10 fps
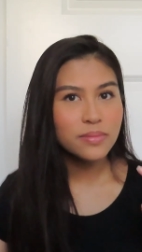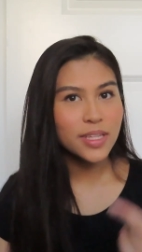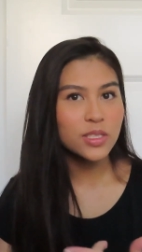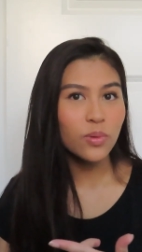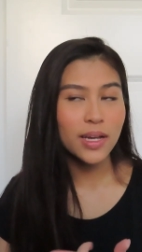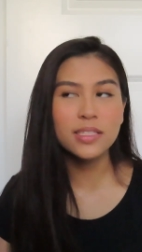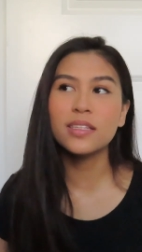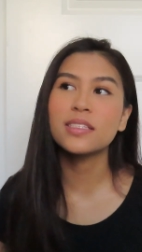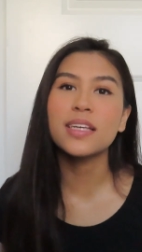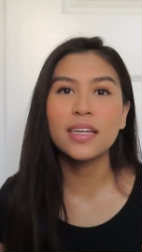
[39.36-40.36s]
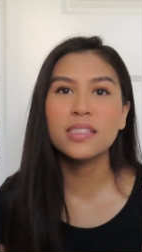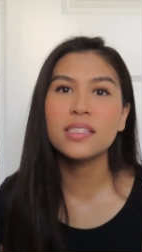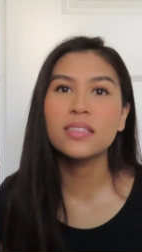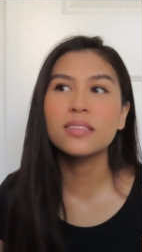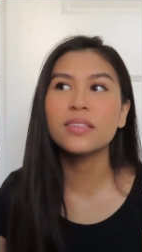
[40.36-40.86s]
that's why I see the
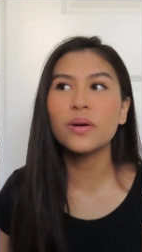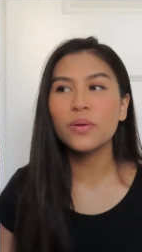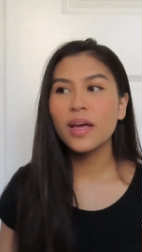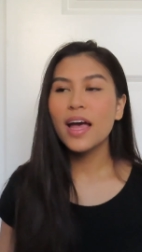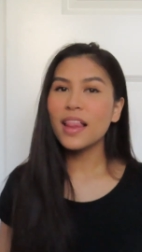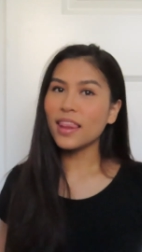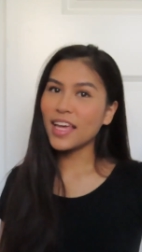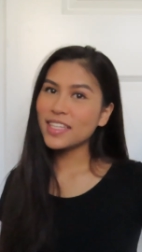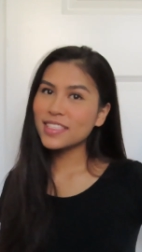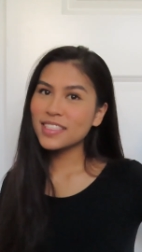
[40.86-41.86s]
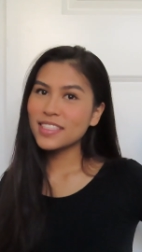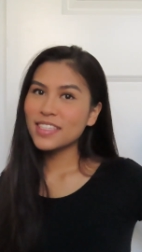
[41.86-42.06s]
sizes. So let's,